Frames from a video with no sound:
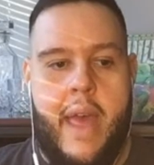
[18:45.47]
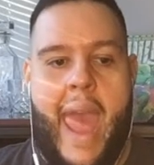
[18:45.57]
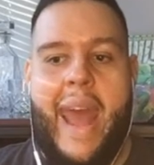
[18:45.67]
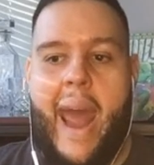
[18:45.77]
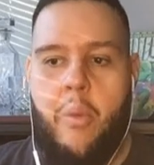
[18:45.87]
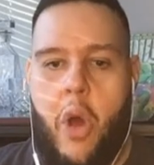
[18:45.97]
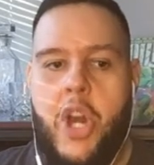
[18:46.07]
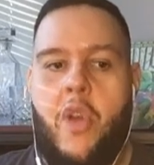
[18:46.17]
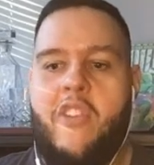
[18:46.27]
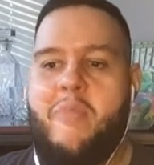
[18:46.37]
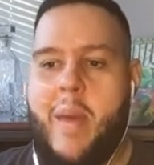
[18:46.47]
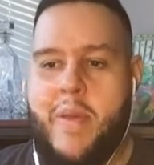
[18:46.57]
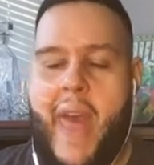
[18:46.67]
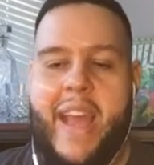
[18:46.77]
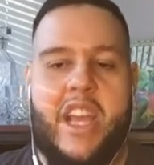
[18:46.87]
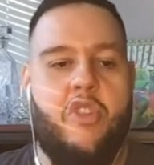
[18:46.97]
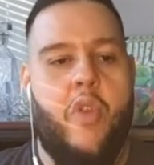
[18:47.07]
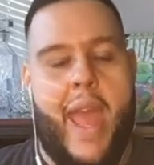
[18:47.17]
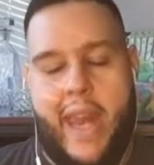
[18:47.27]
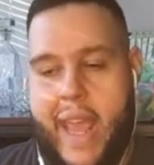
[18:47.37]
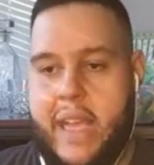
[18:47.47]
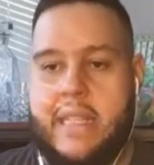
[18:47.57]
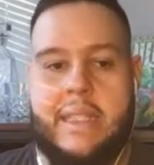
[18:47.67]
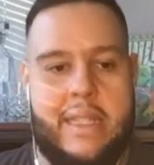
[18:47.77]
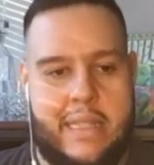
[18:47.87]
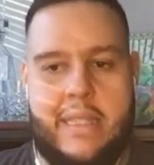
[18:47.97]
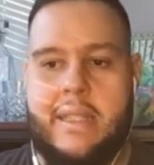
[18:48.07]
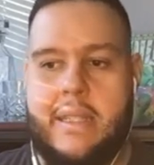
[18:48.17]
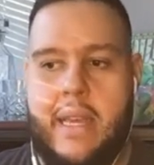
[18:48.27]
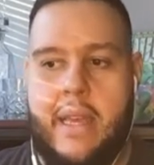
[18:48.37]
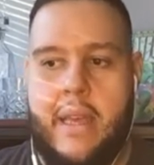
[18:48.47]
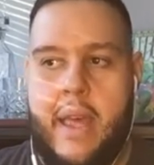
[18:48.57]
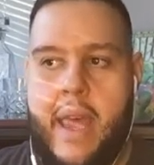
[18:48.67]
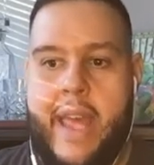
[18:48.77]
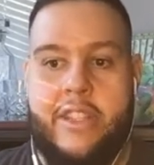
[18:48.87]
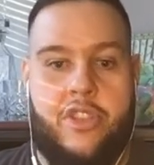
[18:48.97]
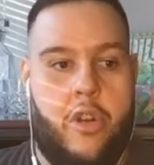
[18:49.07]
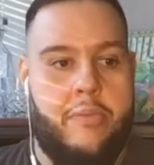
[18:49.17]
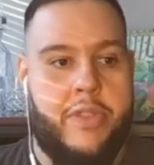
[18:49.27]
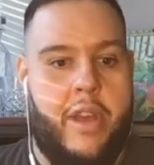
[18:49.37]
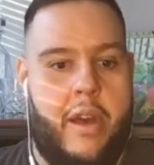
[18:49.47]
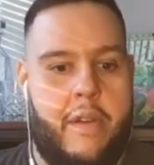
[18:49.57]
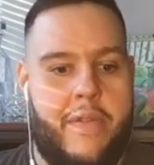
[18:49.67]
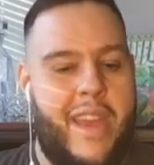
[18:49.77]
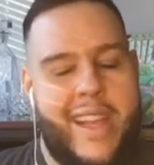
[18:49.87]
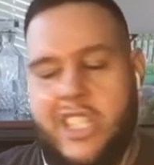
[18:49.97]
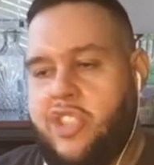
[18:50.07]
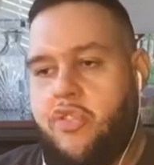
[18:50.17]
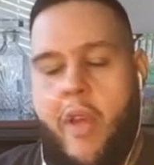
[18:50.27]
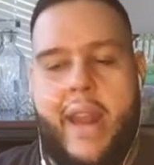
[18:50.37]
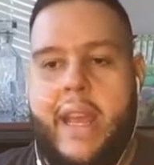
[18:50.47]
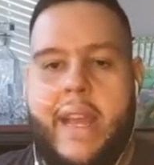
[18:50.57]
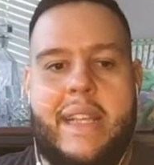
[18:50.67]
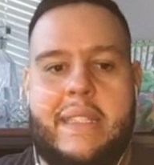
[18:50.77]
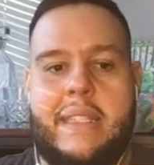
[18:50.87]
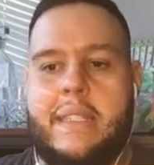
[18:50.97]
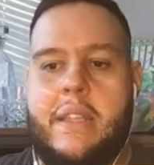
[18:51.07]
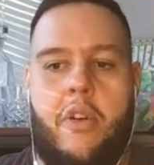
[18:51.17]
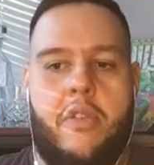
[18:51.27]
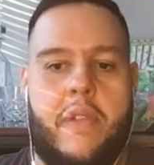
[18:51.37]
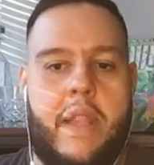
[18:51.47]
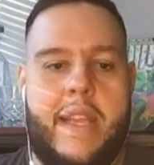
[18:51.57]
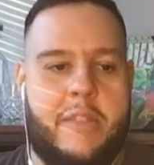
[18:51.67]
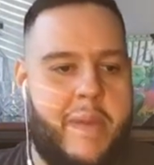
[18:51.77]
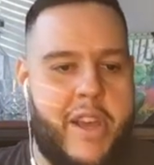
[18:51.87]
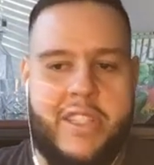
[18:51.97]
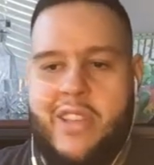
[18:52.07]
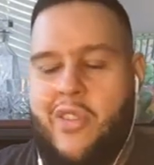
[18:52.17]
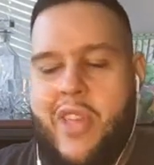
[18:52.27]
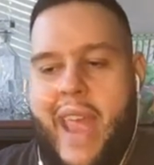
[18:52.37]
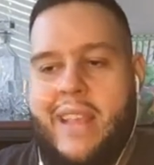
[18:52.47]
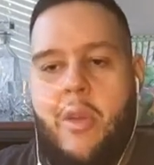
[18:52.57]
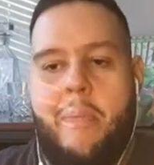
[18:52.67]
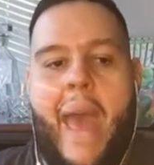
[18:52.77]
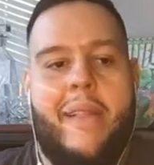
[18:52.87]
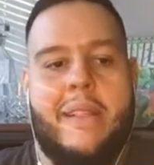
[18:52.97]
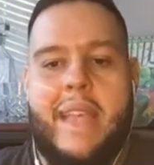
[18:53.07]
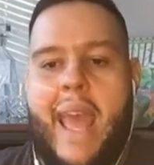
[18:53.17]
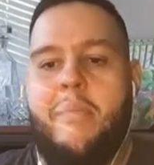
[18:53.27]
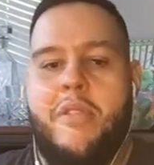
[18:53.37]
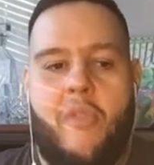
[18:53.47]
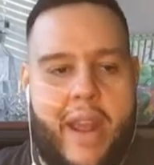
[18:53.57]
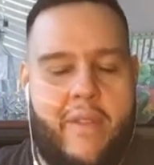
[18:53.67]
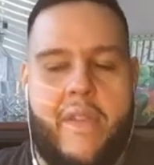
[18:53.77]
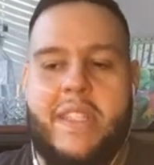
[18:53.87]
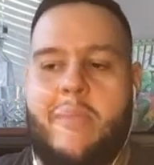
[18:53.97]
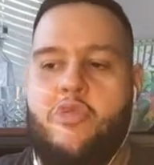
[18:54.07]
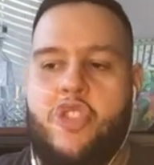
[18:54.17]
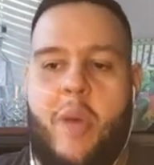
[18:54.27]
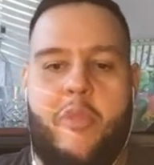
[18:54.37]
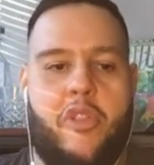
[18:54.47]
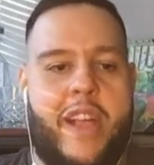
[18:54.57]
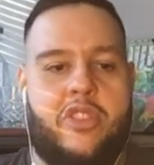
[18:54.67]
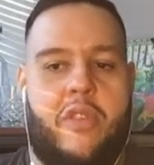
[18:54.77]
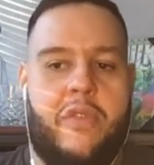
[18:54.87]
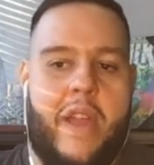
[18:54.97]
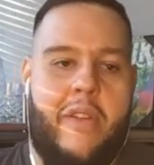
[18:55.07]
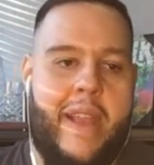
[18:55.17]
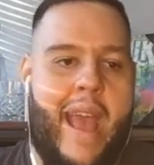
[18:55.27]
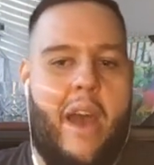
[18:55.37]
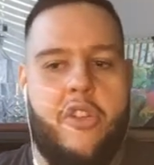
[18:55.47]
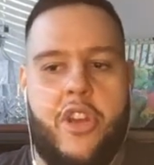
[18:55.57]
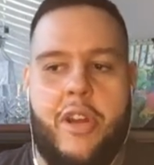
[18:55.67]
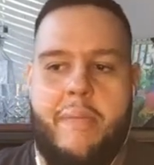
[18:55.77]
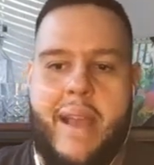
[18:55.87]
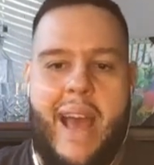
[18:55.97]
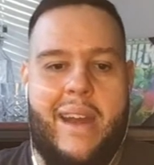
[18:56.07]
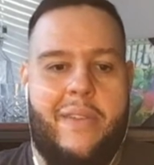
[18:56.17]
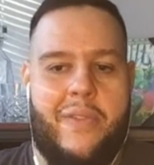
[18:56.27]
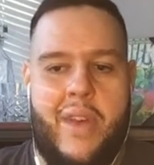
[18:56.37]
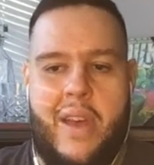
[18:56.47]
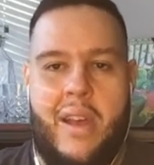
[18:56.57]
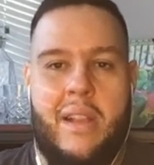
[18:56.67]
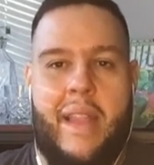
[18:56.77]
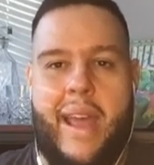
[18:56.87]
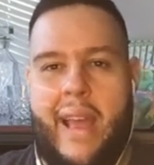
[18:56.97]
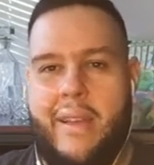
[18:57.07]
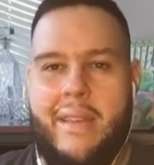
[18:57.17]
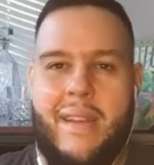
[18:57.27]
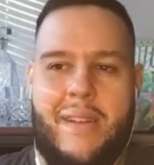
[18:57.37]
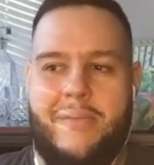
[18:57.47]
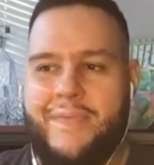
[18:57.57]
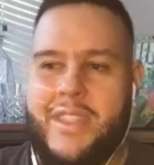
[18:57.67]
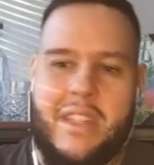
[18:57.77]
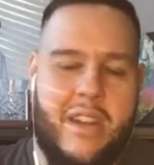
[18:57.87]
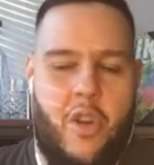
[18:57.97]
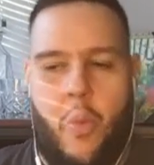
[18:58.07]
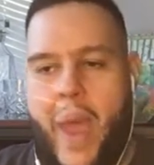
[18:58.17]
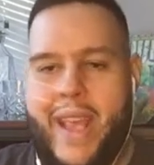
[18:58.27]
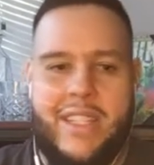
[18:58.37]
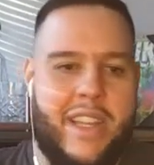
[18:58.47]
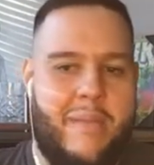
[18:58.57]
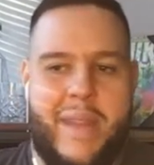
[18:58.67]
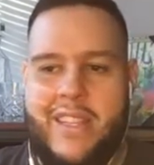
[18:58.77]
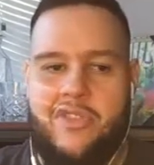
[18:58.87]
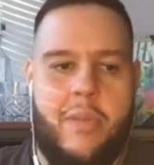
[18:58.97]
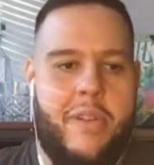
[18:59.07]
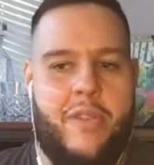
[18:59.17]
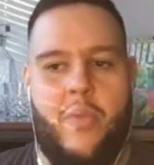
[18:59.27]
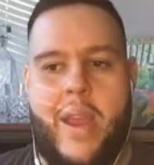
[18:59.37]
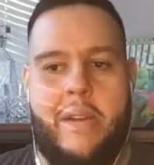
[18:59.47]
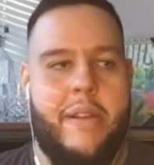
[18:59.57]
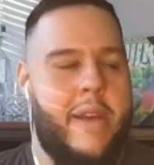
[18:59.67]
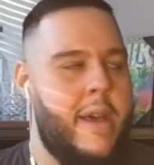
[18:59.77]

And I wonder if maybe that could create an inconsistency in terms of, it's just creating an inconsistency on the release, because your balance can't be great if every time you jump, your legs start flaring out. You're going to be kind of like, you know, your weight is going to be distributed weird.